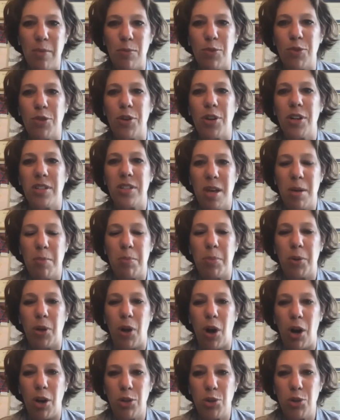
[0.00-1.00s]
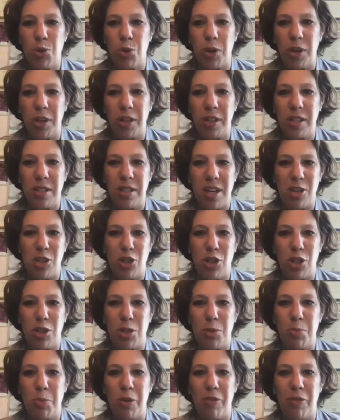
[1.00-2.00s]
For example, arts
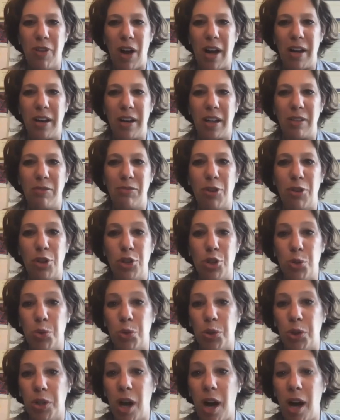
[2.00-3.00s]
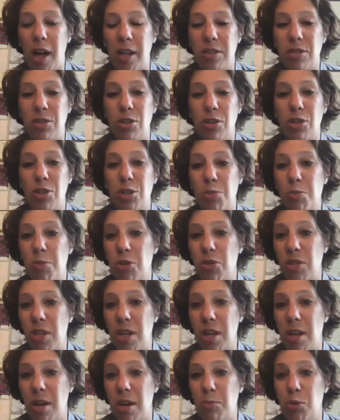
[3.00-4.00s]
organizations providing virtual concerts,
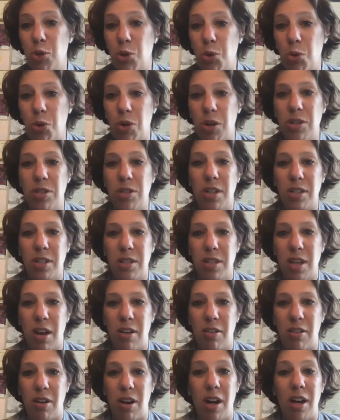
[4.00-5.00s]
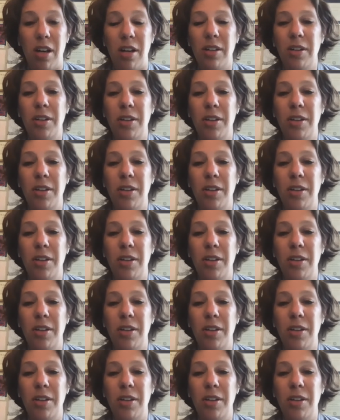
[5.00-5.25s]
museum tours, etc.